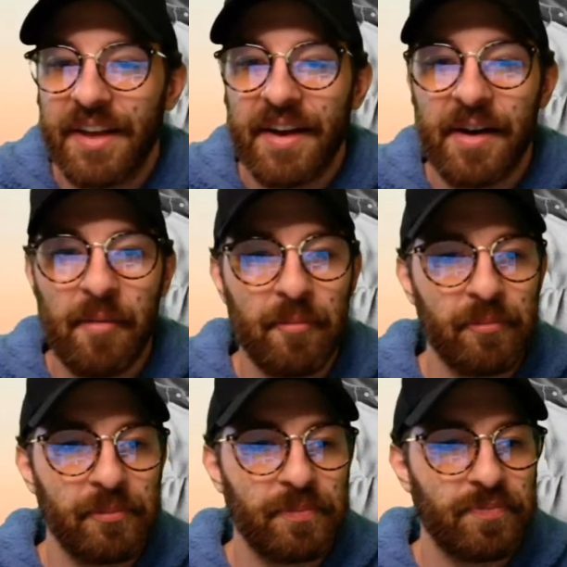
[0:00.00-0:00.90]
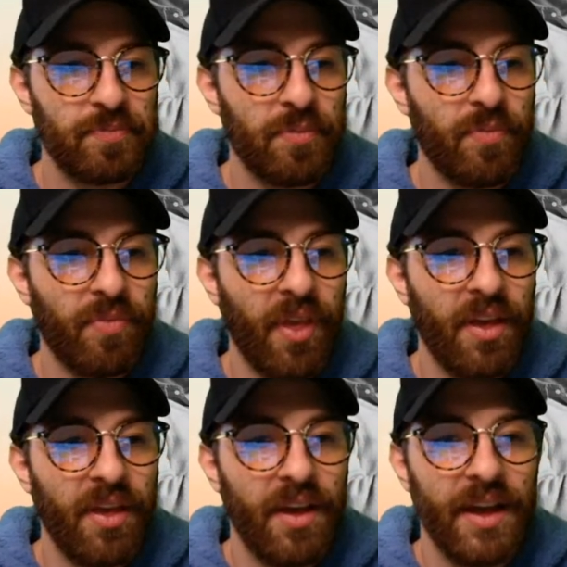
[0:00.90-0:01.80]

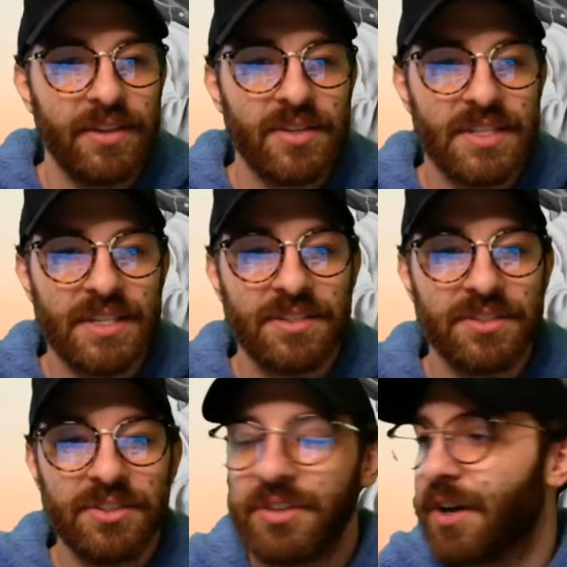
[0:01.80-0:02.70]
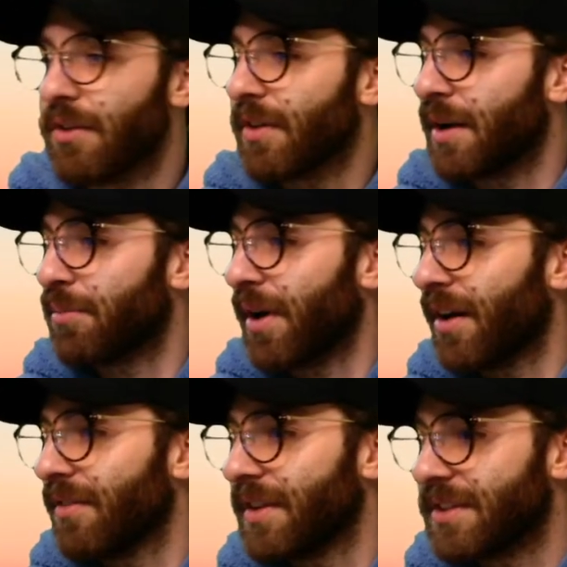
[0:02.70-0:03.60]
And you can see his studio right
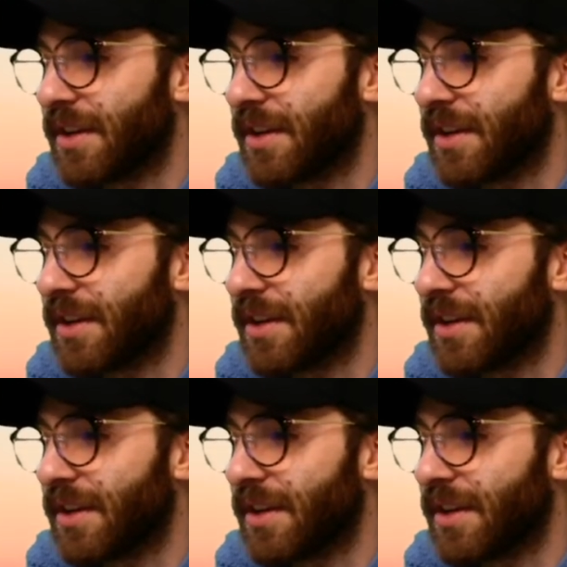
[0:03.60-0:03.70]
above. He's